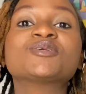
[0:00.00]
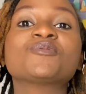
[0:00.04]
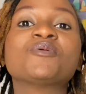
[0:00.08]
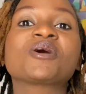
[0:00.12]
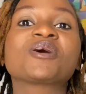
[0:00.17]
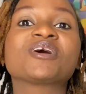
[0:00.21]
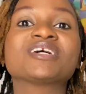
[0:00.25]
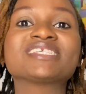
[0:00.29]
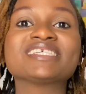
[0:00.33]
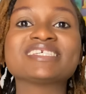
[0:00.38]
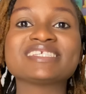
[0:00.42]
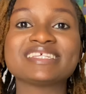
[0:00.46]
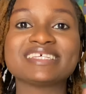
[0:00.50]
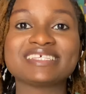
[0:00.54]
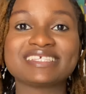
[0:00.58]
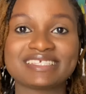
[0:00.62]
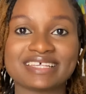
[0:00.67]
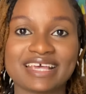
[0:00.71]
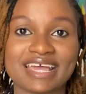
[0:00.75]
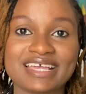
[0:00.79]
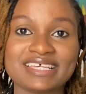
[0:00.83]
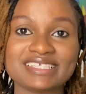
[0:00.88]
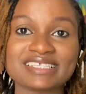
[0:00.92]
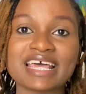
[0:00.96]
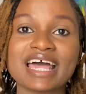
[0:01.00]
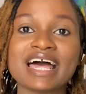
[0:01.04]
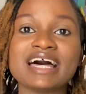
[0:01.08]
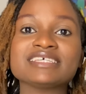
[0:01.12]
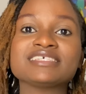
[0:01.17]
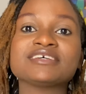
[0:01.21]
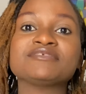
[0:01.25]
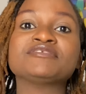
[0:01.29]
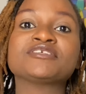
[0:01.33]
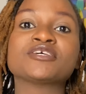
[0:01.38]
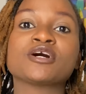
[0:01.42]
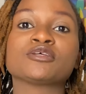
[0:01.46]
what causes these signs?
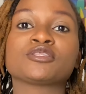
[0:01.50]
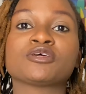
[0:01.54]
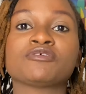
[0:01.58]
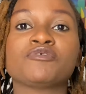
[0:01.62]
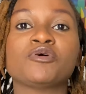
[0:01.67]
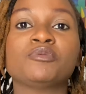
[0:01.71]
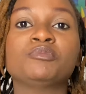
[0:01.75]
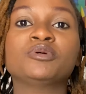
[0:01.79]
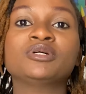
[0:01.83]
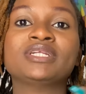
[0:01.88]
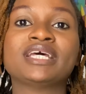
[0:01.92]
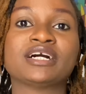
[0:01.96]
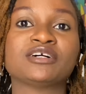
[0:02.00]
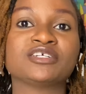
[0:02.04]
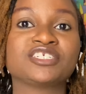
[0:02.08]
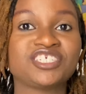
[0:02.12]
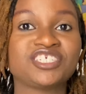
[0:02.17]
As a result of hormonal